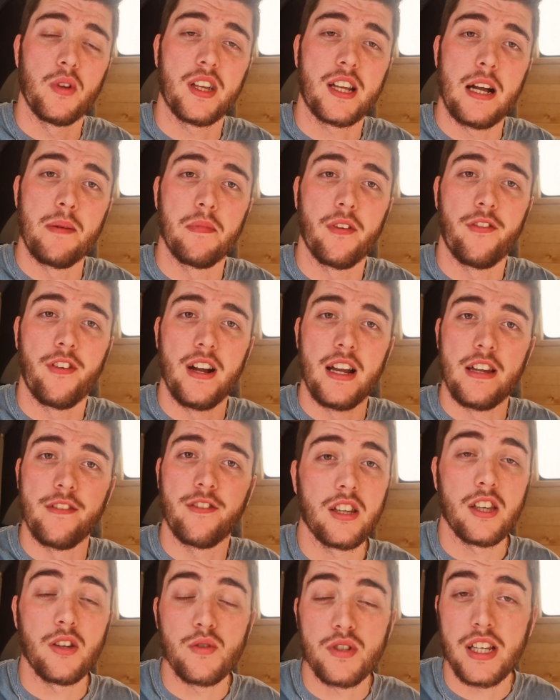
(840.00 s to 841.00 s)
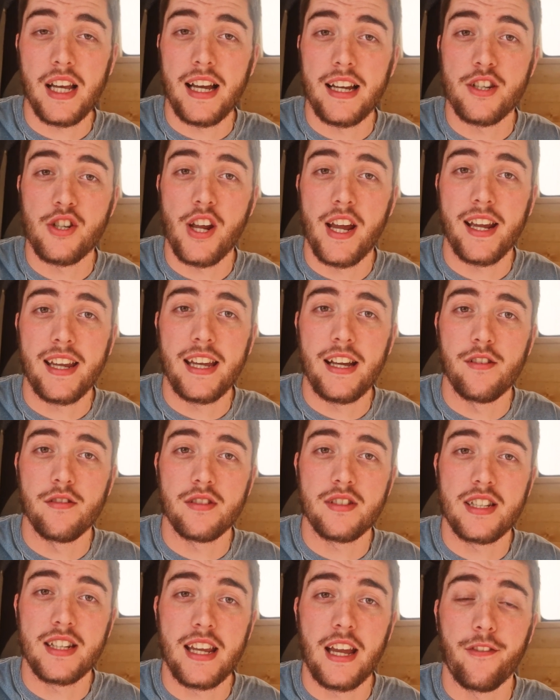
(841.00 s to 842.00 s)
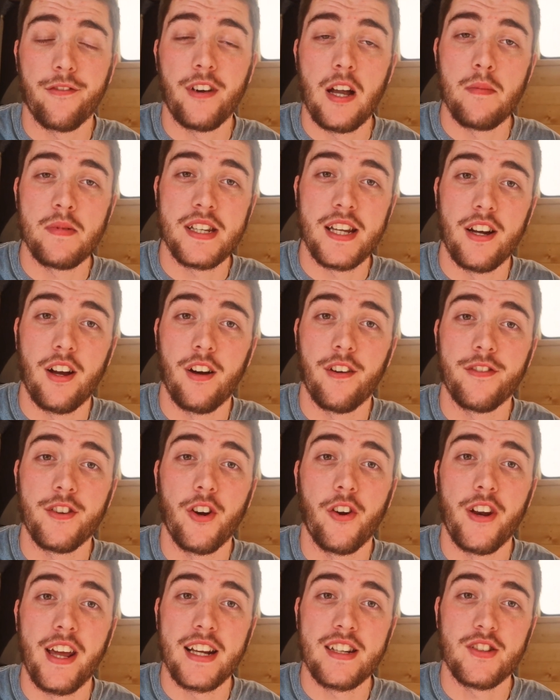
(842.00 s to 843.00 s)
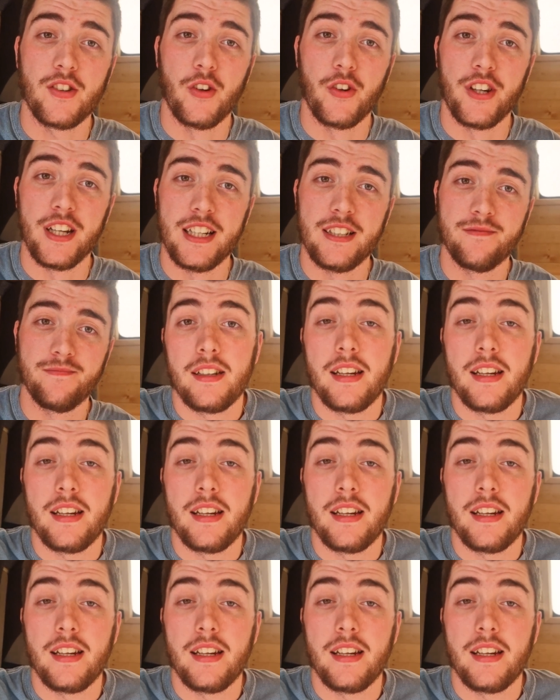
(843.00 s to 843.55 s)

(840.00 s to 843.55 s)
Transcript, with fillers: a camper five. Use that at checkout to get five percent off your next order.